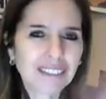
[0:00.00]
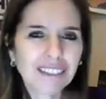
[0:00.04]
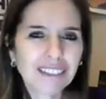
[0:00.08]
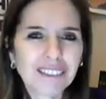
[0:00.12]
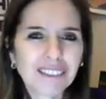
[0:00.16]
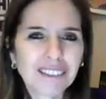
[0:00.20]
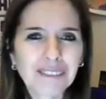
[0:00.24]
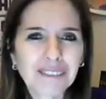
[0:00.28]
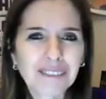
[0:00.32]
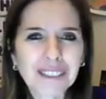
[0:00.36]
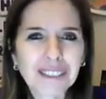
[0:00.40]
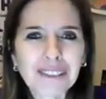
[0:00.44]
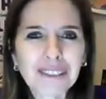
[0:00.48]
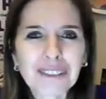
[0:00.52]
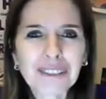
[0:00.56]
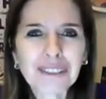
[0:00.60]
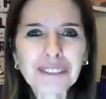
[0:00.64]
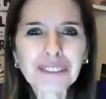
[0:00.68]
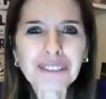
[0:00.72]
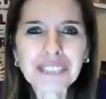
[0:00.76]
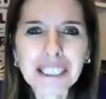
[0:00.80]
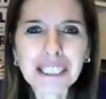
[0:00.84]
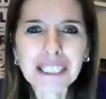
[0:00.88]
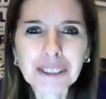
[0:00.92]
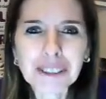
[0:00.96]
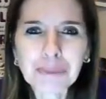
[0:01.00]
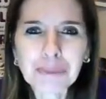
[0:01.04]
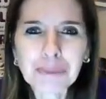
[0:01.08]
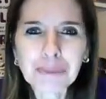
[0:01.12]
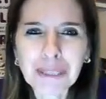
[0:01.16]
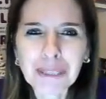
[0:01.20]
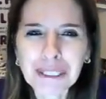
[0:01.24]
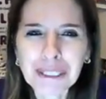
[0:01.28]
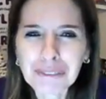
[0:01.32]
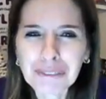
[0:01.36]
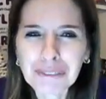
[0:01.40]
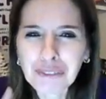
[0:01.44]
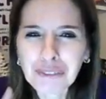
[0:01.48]
we know those sounds, but
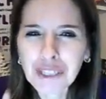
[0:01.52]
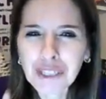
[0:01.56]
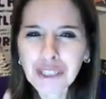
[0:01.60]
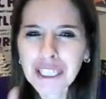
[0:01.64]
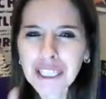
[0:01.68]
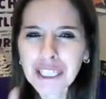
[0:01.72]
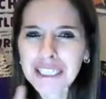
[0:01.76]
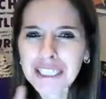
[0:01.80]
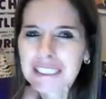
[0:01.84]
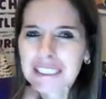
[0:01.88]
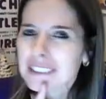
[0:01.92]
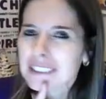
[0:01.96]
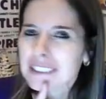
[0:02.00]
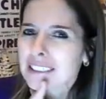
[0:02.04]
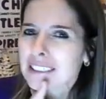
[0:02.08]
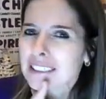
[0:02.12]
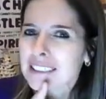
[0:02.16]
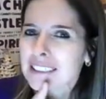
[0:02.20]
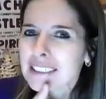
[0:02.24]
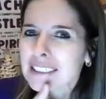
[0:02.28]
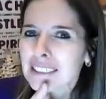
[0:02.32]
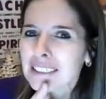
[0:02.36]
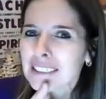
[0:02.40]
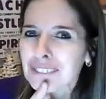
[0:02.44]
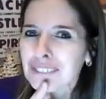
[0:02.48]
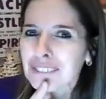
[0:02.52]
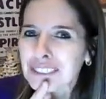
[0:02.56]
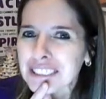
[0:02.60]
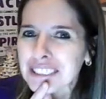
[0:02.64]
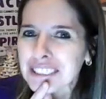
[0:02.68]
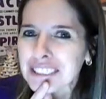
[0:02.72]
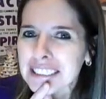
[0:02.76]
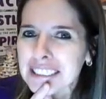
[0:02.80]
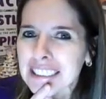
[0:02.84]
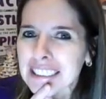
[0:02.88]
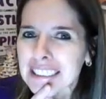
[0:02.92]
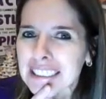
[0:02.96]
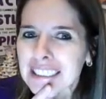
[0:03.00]
in friend it's a little different,
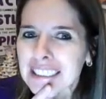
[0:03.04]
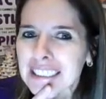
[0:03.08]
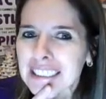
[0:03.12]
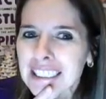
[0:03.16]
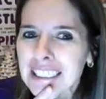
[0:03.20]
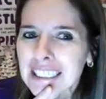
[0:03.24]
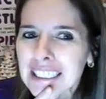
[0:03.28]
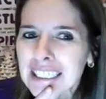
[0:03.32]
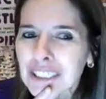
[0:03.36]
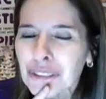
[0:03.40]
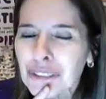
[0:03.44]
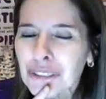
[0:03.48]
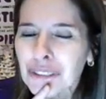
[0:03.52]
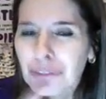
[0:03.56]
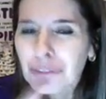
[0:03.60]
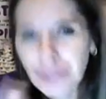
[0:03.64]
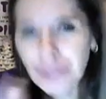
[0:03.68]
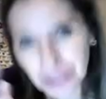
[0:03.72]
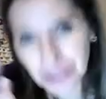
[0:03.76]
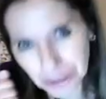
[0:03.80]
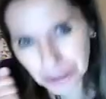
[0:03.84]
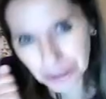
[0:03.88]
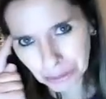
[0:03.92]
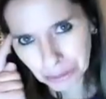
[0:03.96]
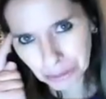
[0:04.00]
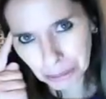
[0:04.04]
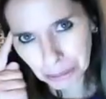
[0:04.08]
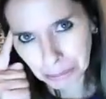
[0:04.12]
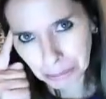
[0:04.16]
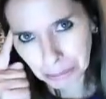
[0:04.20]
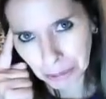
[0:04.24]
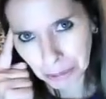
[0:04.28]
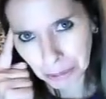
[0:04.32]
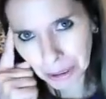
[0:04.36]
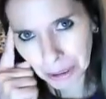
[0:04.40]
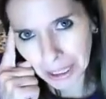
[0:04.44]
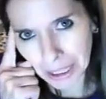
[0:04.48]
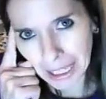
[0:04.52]
isn't it? So if we just
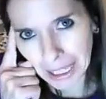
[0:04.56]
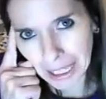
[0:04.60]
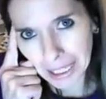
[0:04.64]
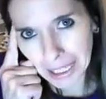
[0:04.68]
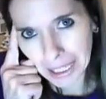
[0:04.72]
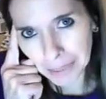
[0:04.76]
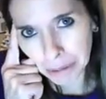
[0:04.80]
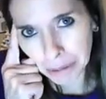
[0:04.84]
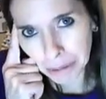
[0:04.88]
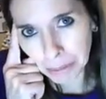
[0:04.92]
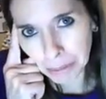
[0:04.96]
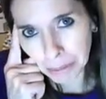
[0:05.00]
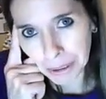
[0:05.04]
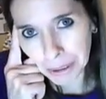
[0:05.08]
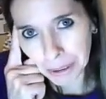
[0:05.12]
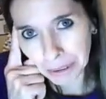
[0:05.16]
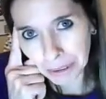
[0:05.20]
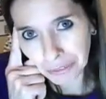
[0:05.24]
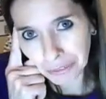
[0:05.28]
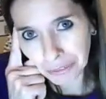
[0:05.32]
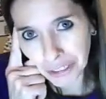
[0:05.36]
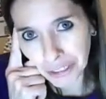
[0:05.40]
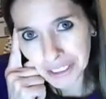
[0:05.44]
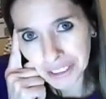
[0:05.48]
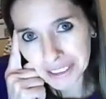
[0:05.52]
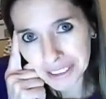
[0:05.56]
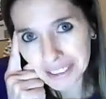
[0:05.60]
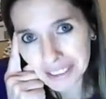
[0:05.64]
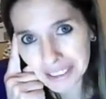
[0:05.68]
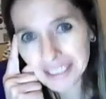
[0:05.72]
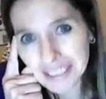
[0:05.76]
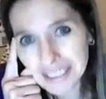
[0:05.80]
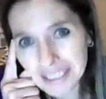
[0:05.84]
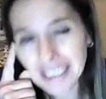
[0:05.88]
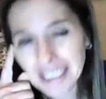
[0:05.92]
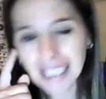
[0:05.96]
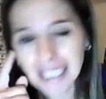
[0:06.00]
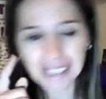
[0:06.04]
remember, I will be your friend till
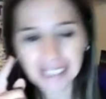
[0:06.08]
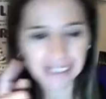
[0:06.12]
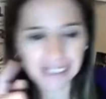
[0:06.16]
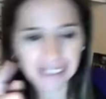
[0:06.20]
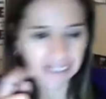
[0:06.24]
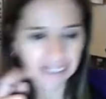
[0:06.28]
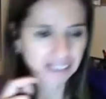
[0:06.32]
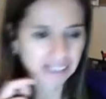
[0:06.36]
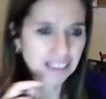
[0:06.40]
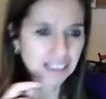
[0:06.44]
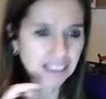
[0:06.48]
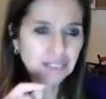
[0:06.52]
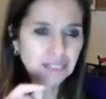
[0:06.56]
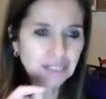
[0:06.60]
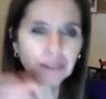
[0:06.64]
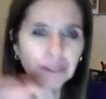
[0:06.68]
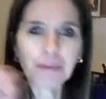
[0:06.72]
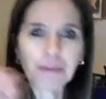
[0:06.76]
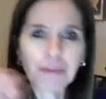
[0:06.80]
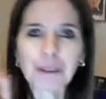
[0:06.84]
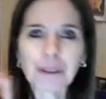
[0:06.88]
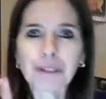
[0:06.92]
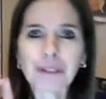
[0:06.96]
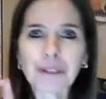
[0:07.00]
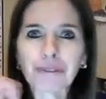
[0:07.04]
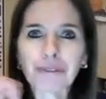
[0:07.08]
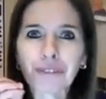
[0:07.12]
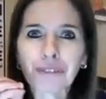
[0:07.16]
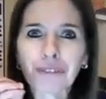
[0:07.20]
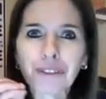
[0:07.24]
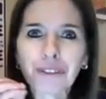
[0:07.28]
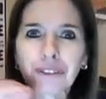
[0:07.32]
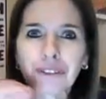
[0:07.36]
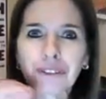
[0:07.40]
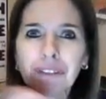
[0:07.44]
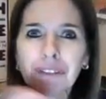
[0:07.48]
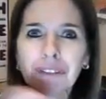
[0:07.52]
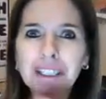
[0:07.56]
the end. We put the
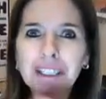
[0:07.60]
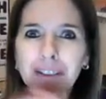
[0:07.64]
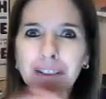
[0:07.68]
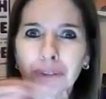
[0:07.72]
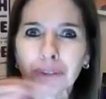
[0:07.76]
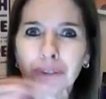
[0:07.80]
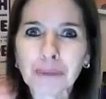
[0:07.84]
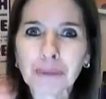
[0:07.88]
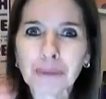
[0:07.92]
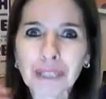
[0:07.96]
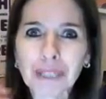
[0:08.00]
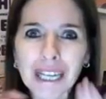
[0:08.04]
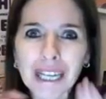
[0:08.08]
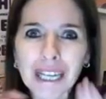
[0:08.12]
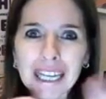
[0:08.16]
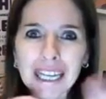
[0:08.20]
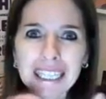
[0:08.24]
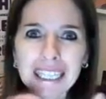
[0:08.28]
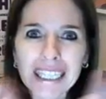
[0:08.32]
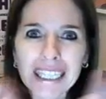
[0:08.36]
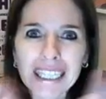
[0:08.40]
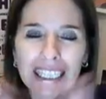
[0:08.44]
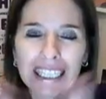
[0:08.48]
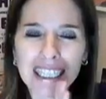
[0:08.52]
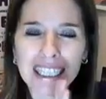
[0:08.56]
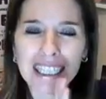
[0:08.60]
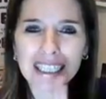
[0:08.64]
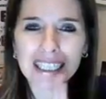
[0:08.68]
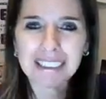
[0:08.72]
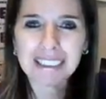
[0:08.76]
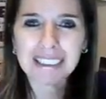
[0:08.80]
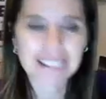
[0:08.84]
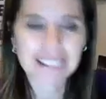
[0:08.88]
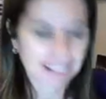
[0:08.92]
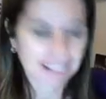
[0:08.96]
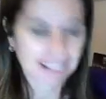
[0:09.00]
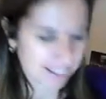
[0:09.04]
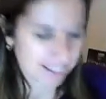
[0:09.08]
and then we put I and
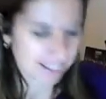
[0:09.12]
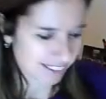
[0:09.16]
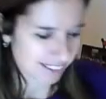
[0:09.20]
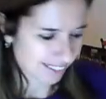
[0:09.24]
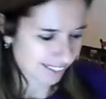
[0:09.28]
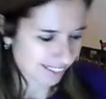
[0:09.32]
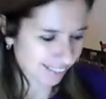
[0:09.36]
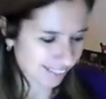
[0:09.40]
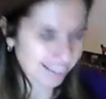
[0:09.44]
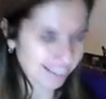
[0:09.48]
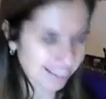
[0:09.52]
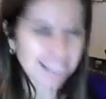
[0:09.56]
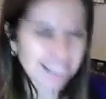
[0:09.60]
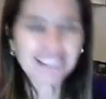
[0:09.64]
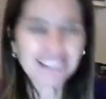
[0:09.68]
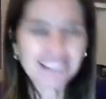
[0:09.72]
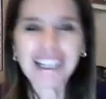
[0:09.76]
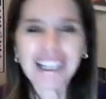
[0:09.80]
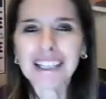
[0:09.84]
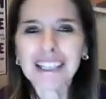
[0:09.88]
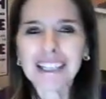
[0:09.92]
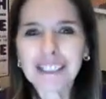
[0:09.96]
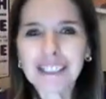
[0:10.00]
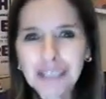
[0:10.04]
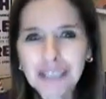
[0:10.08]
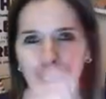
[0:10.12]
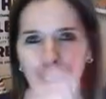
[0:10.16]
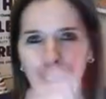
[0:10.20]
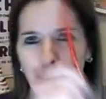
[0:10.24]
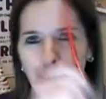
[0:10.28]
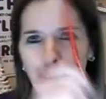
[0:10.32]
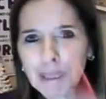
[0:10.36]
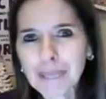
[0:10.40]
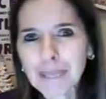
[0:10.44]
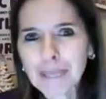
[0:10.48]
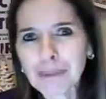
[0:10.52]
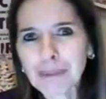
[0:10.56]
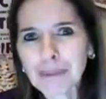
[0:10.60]
end. All right, you got it?
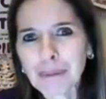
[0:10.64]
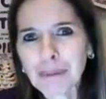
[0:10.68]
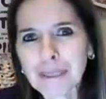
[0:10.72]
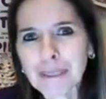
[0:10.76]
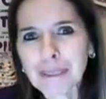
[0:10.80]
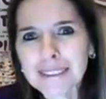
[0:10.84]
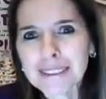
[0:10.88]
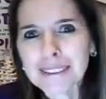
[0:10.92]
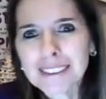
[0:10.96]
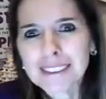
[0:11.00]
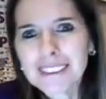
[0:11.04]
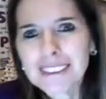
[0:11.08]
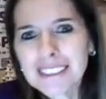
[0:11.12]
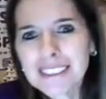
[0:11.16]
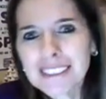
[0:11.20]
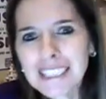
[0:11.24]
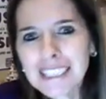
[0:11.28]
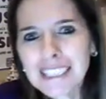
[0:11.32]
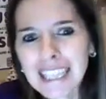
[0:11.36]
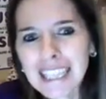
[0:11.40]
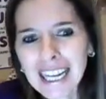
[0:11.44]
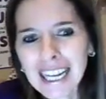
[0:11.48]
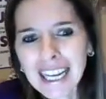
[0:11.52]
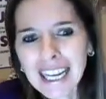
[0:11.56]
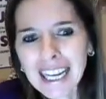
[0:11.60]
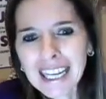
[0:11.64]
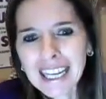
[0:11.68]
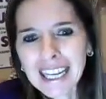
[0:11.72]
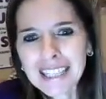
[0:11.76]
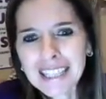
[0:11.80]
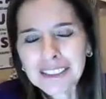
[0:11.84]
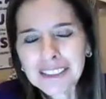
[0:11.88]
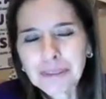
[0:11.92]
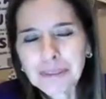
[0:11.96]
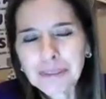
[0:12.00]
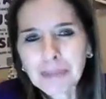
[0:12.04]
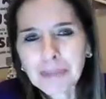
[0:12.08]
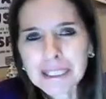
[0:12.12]
Pick up your pencil
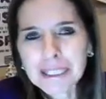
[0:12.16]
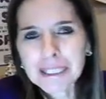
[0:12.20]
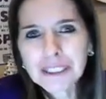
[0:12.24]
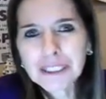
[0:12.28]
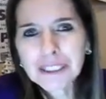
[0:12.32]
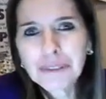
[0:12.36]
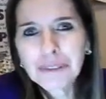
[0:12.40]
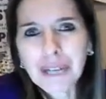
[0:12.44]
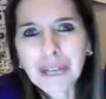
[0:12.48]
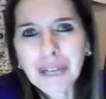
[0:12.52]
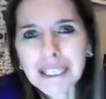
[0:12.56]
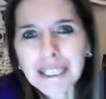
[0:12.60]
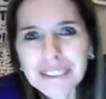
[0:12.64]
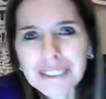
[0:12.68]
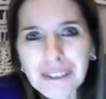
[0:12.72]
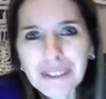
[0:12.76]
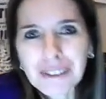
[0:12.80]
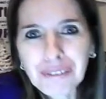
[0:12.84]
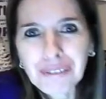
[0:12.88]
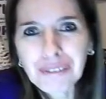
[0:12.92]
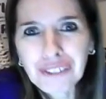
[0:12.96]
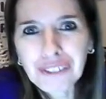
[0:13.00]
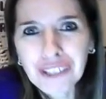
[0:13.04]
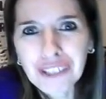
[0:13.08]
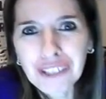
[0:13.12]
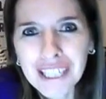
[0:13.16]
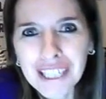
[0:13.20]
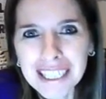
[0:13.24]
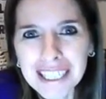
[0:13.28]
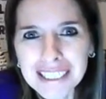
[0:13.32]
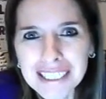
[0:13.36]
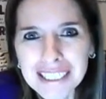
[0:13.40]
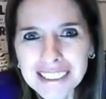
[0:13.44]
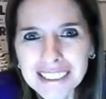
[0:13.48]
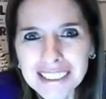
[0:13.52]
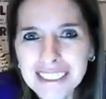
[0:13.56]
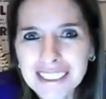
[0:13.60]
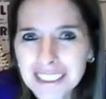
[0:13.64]
and blend to write
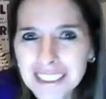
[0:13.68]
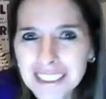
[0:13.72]
friend.